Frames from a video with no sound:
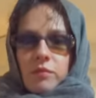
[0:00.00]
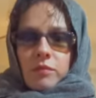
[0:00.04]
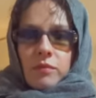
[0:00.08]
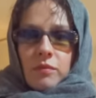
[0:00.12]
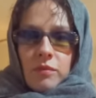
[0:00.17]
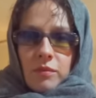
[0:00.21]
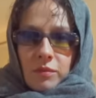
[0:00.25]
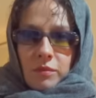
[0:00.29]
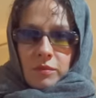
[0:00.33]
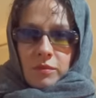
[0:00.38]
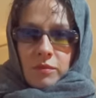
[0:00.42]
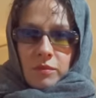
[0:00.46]

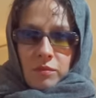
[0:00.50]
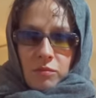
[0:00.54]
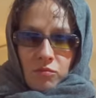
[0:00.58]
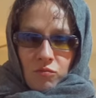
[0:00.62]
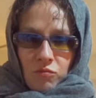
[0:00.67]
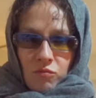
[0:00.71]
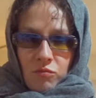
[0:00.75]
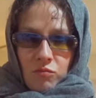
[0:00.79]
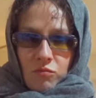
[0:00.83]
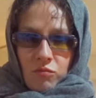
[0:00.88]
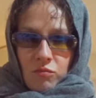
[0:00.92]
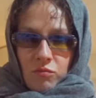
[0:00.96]

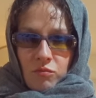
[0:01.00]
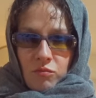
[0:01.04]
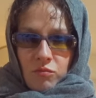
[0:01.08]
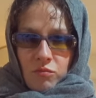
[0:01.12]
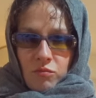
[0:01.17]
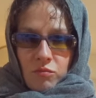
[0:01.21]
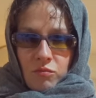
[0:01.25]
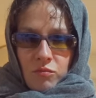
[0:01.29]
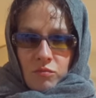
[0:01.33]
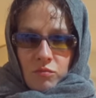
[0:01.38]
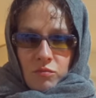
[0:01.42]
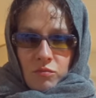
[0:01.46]

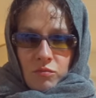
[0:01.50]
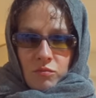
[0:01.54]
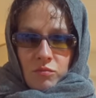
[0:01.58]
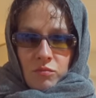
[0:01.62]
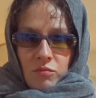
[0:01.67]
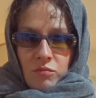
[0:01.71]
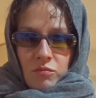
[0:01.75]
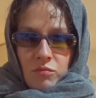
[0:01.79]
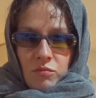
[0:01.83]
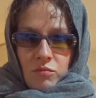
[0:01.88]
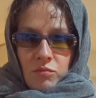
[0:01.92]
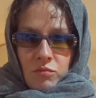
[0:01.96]

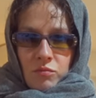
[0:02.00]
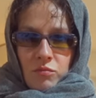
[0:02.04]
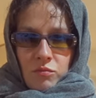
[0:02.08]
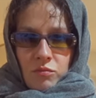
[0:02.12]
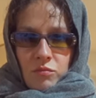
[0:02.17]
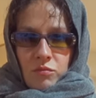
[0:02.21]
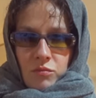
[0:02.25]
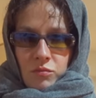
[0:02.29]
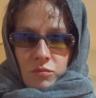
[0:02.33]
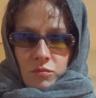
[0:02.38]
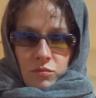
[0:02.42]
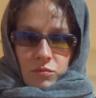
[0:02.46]

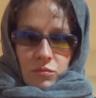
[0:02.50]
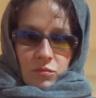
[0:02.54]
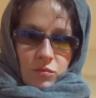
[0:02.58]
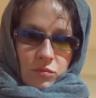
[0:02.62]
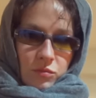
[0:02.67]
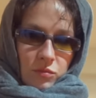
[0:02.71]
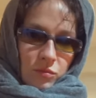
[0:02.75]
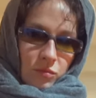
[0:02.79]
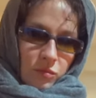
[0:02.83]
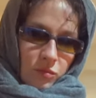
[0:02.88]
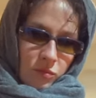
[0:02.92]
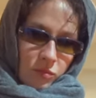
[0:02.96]

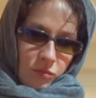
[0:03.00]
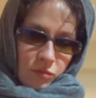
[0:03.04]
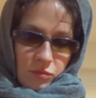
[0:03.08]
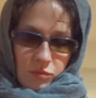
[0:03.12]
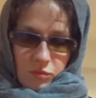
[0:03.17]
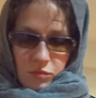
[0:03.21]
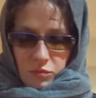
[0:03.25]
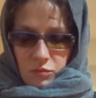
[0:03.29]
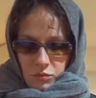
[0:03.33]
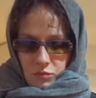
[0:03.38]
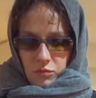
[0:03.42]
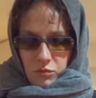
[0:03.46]

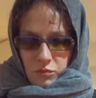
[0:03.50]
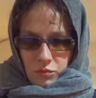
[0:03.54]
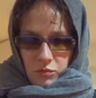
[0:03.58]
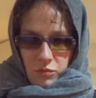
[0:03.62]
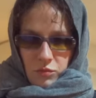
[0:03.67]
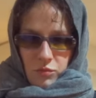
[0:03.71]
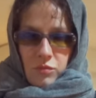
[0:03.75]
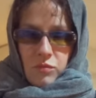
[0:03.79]
Nothing is said.